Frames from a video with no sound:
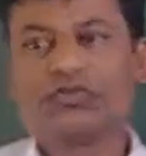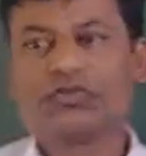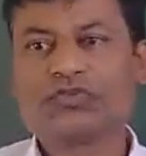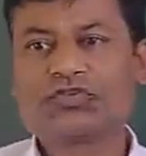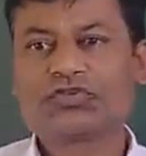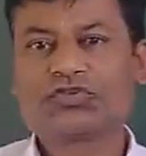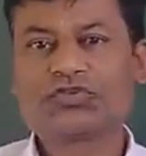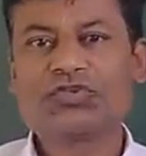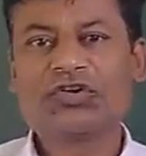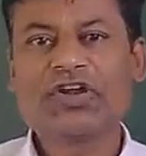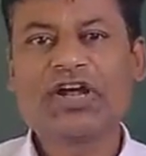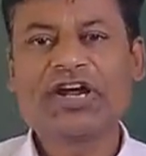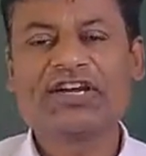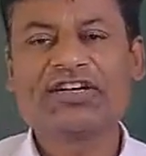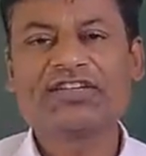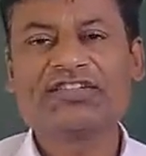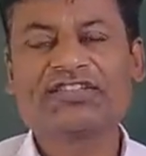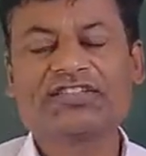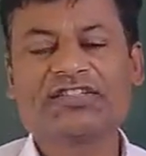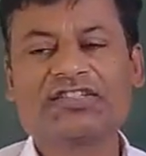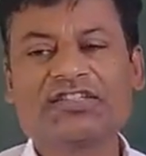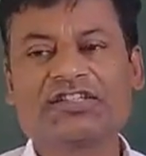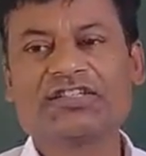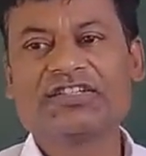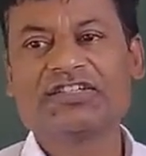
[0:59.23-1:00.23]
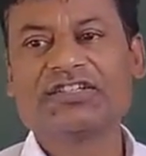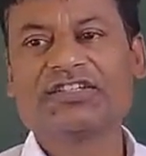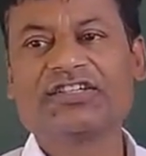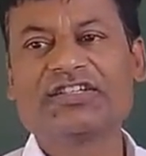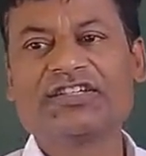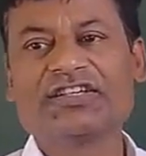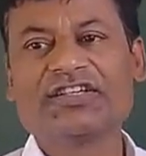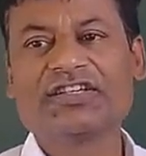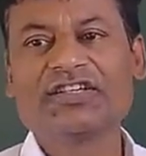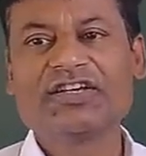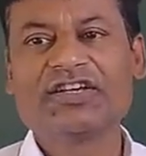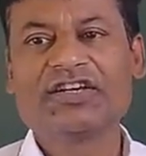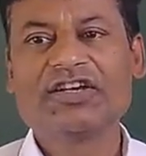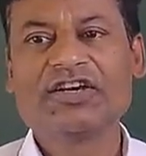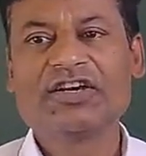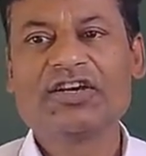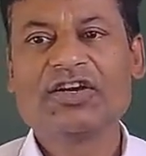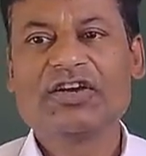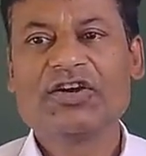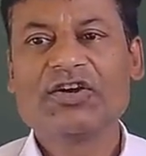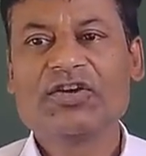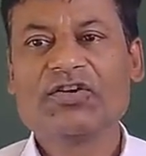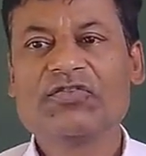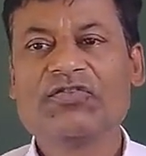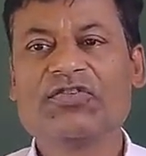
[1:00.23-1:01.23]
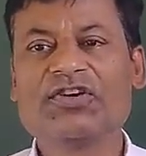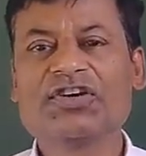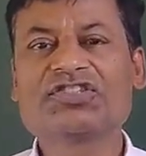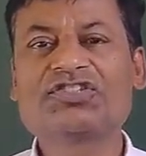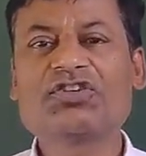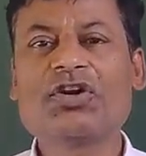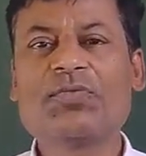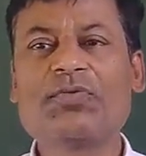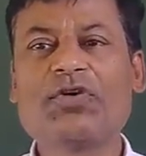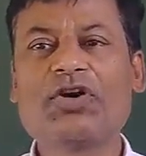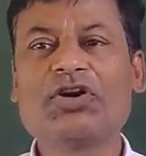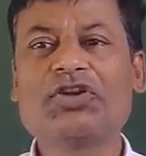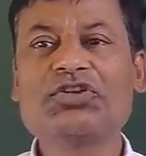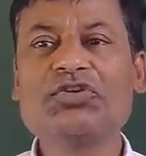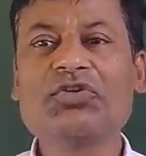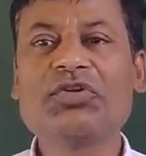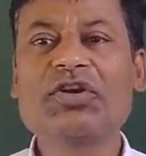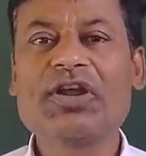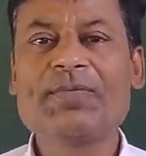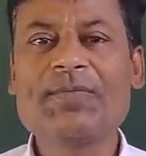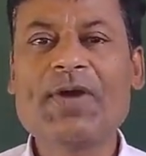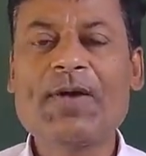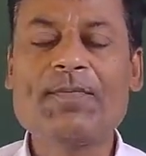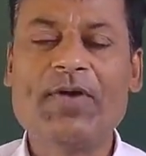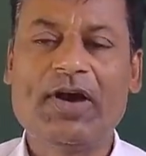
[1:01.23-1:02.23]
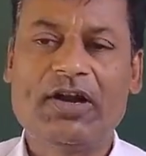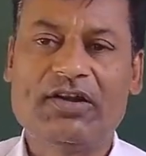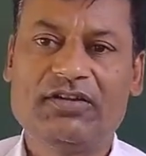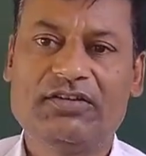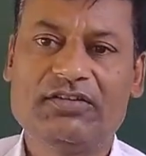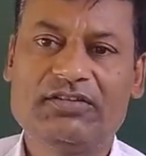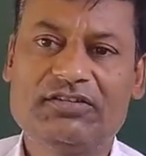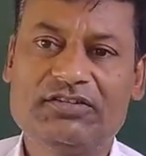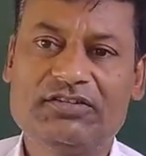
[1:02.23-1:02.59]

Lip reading: Students, first of all, you remember,